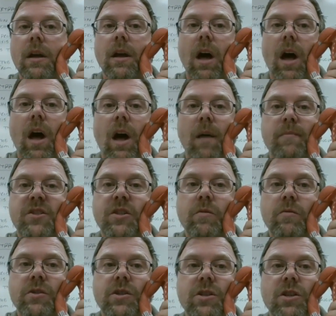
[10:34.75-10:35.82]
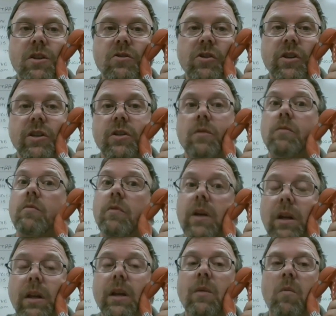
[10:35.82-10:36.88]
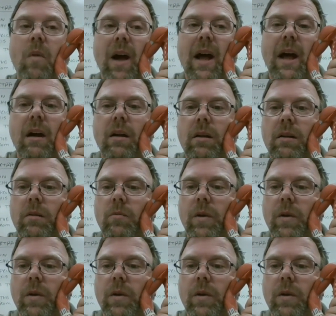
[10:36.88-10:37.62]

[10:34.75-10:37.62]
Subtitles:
Students usually do really well